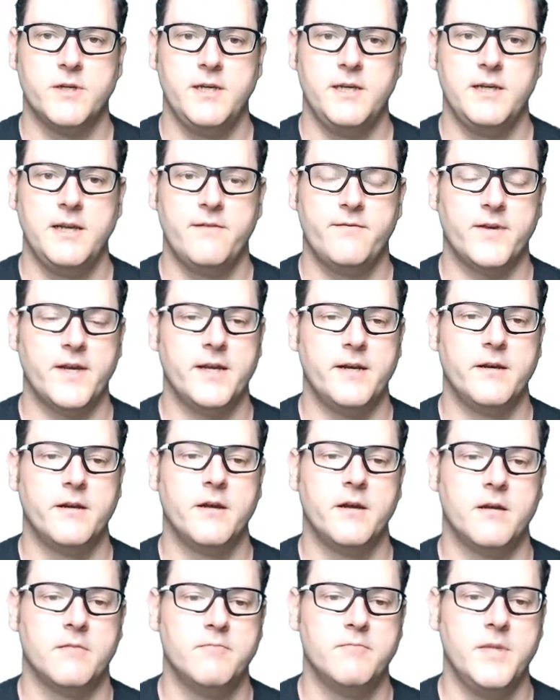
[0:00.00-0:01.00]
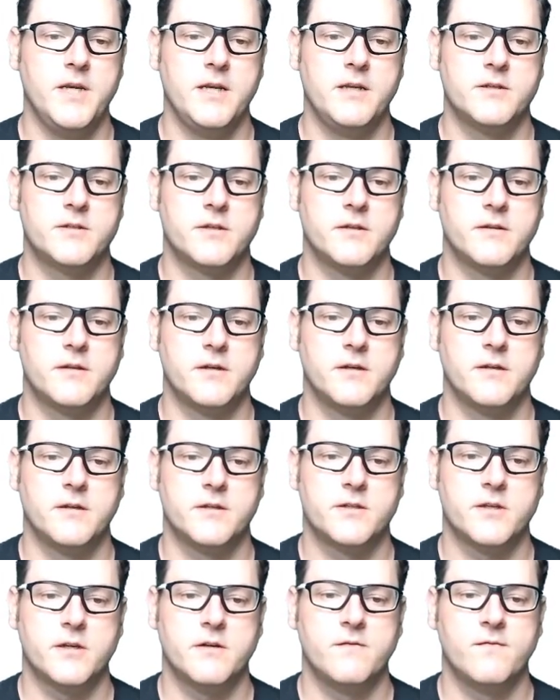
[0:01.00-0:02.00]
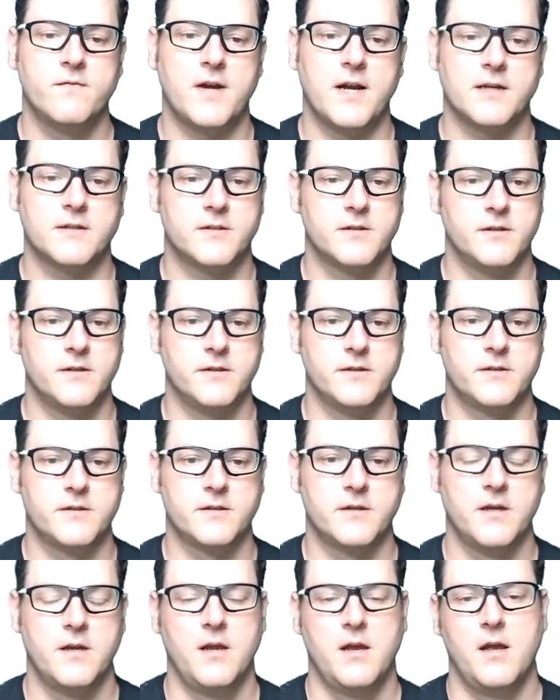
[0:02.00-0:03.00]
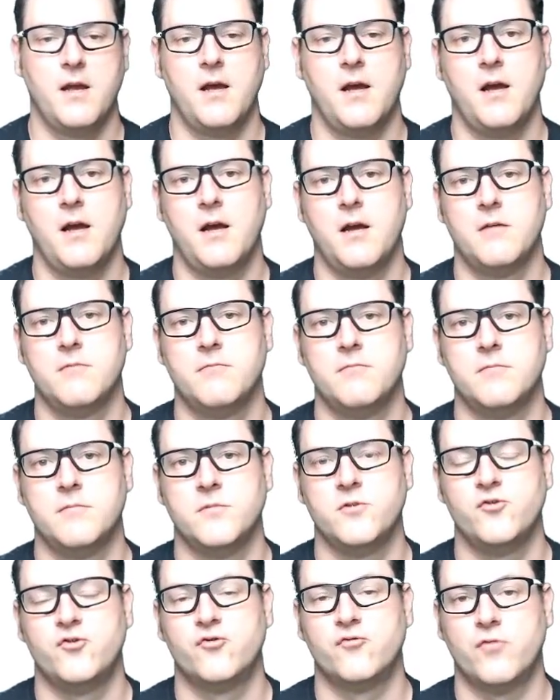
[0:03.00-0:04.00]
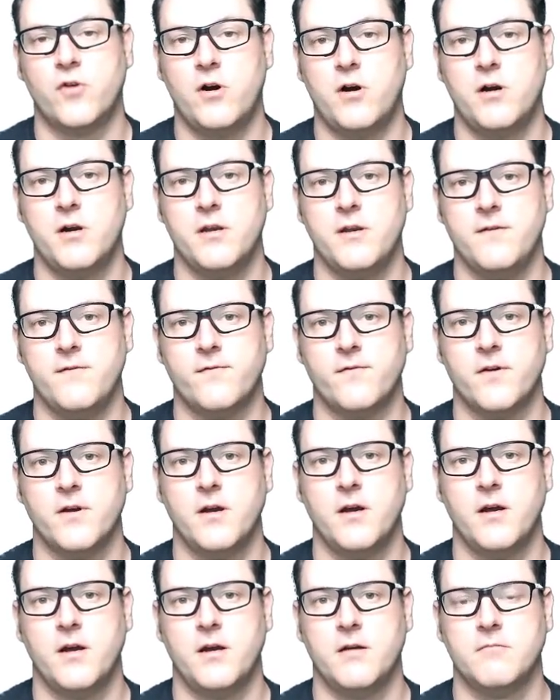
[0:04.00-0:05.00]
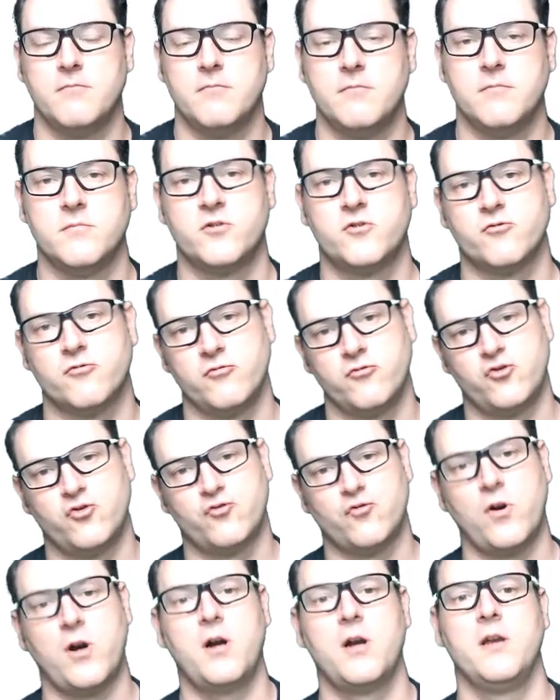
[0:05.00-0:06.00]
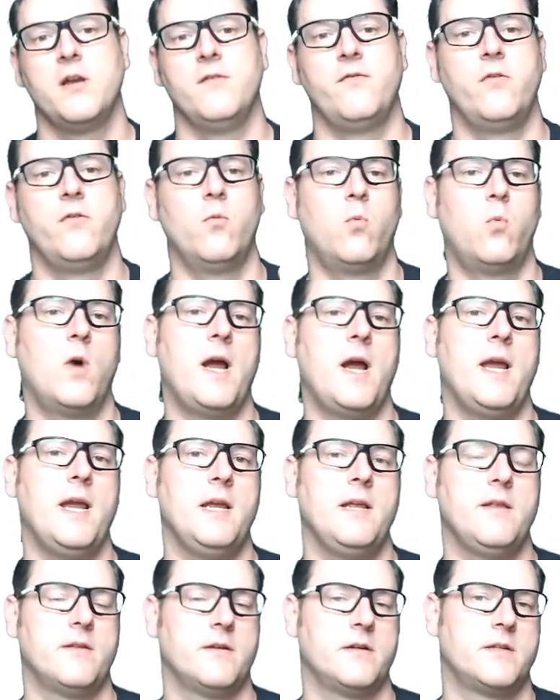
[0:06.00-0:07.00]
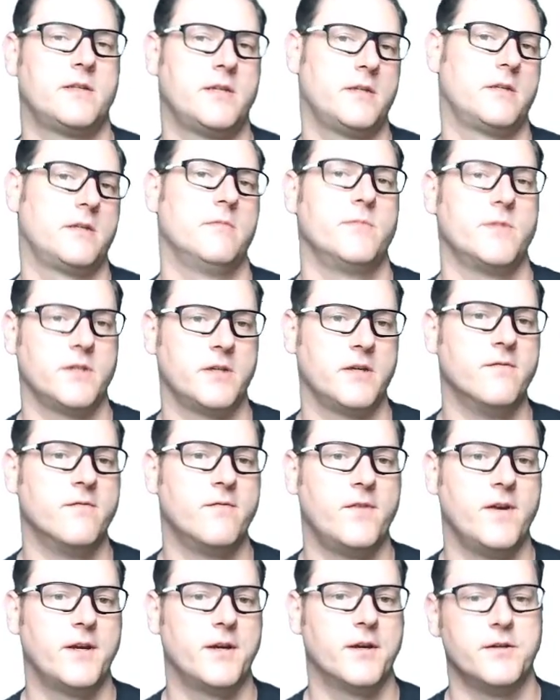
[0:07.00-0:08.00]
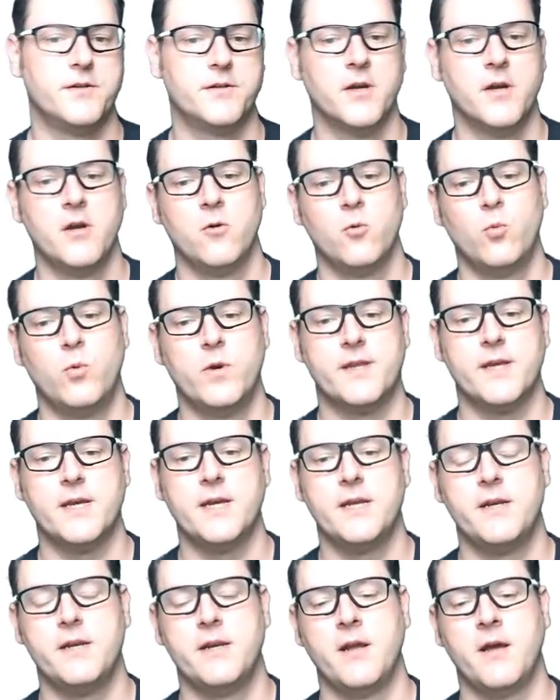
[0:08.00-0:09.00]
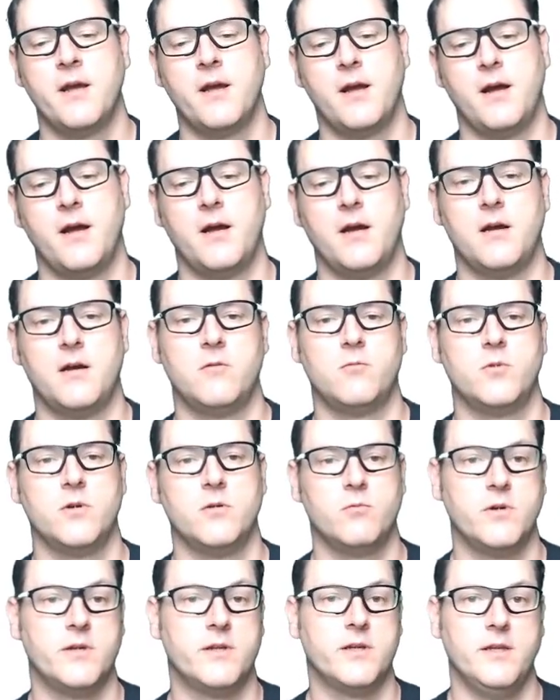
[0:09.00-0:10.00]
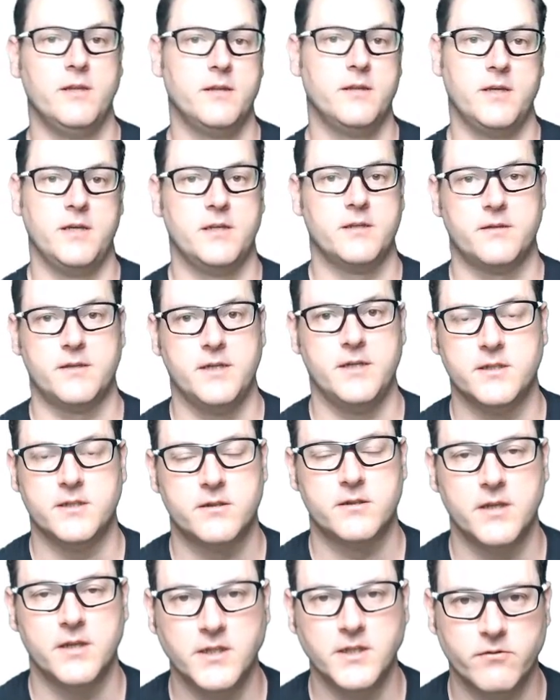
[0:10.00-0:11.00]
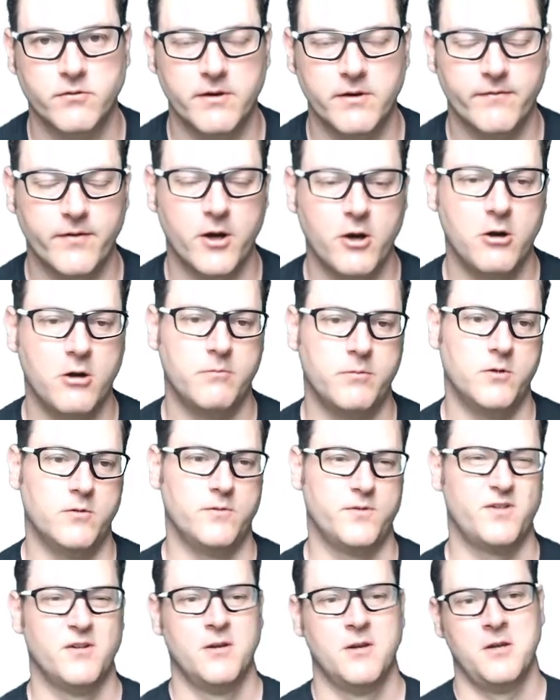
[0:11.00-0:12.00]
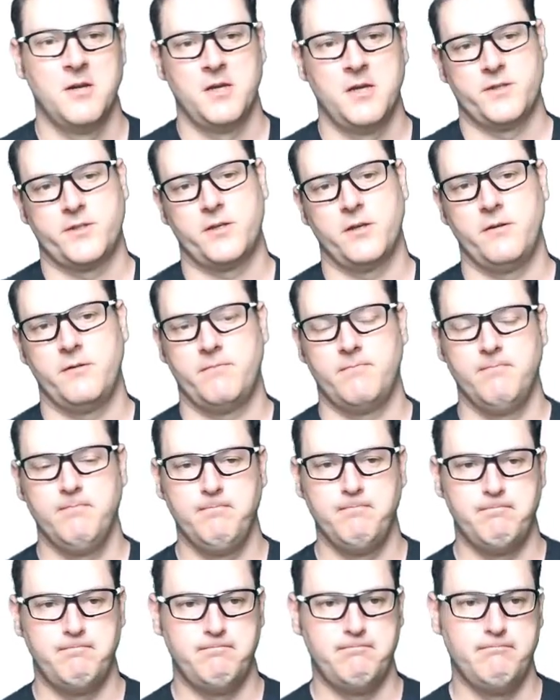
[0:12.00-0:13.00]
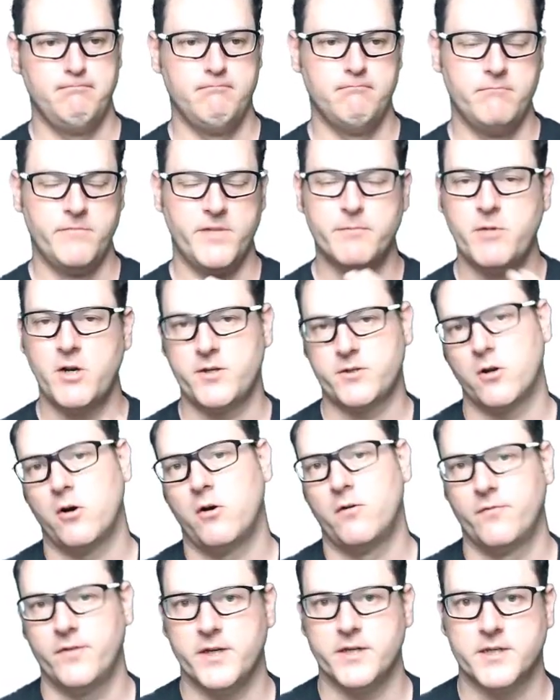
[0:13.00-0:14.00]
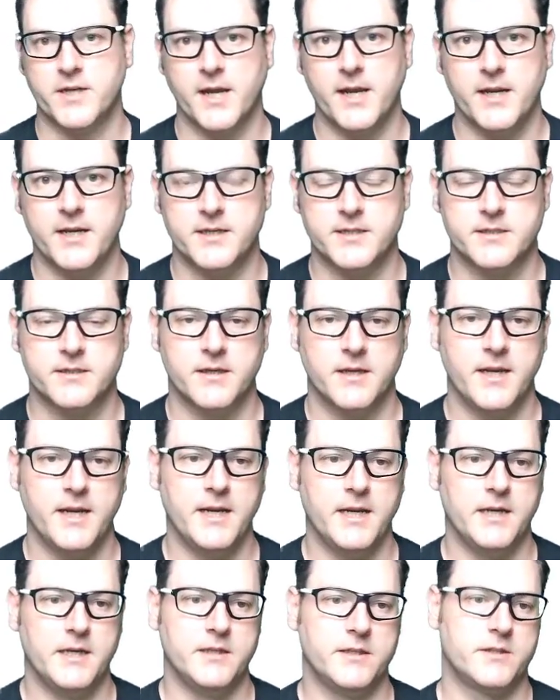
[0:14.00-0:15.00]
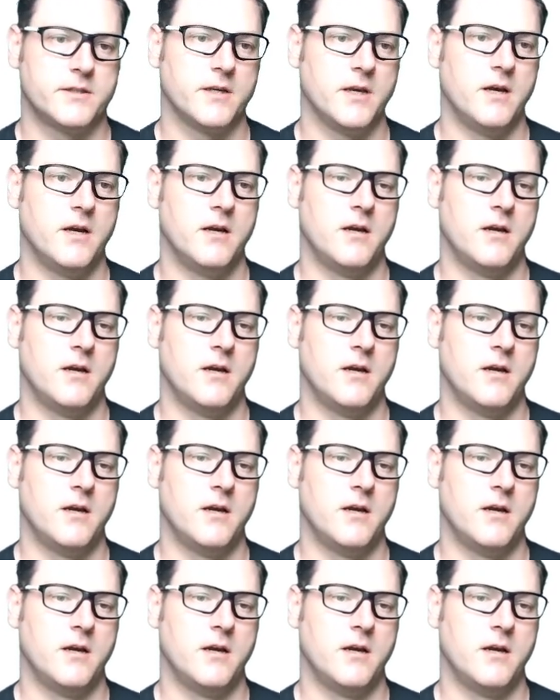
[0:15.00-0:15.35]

we live in means that certain factors drive the way that systems are configured within these three variables. So the most obvious case is